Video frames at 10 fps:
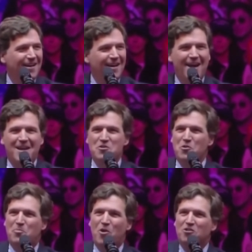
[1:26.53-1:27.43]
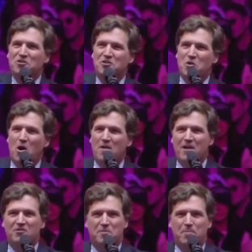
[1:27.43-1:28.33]
and you approach the door and
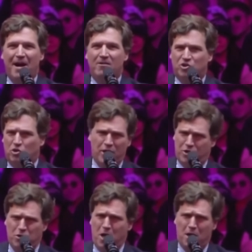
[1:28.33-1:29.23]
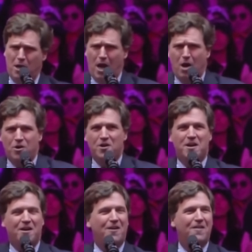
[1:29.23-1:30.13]
there's the bouncer like, you're not allowed in
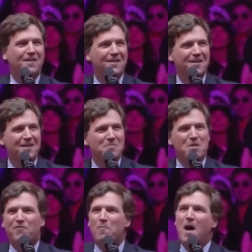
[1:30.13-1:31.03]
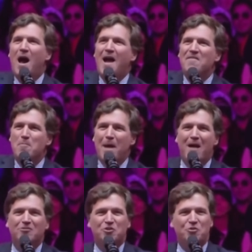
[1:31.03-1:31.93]
here. But from behind the
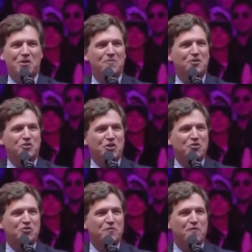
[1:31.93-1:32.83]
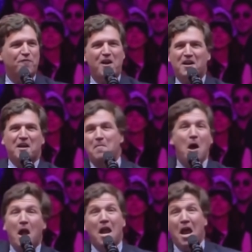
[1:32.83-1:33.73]
bouncer, you hear the cheers of your friend, come
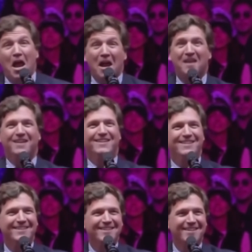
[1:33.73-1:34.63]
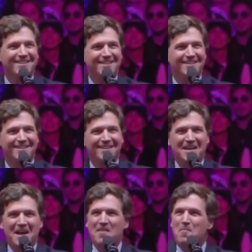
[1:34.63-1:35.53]
on in!
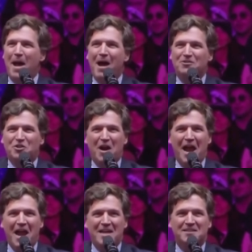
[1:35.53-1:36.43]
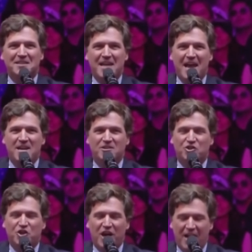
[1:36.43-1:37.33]
And the bouncer hangs his head in
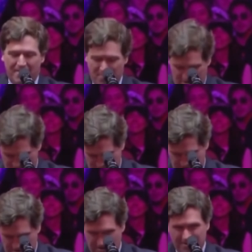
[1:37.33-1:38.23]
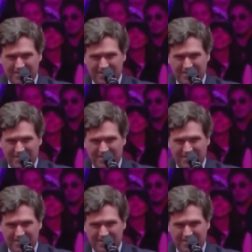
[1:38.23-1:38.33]
shame. Ugh.